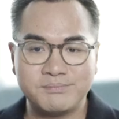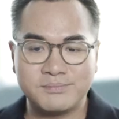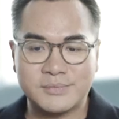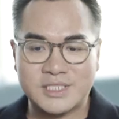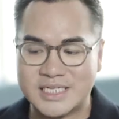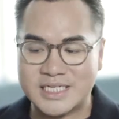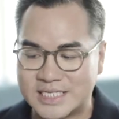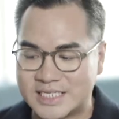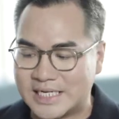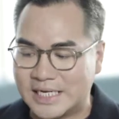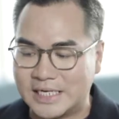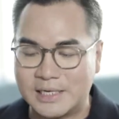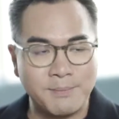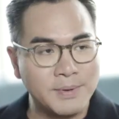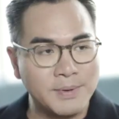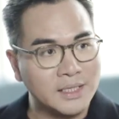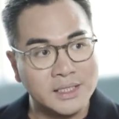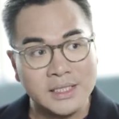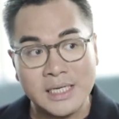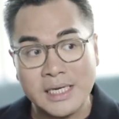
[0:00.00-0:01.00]

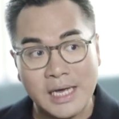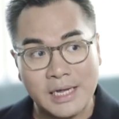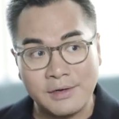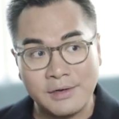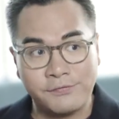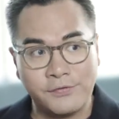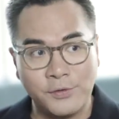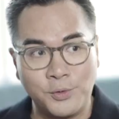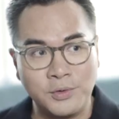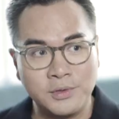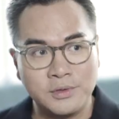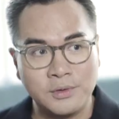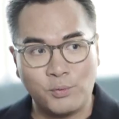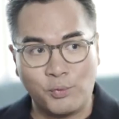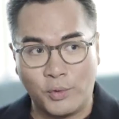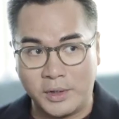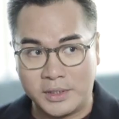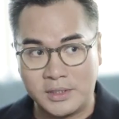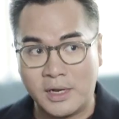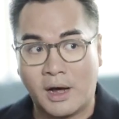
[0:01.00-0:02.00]
sustainability and food
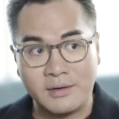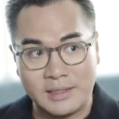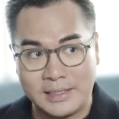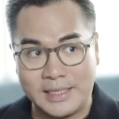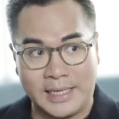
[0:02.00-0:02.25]
were not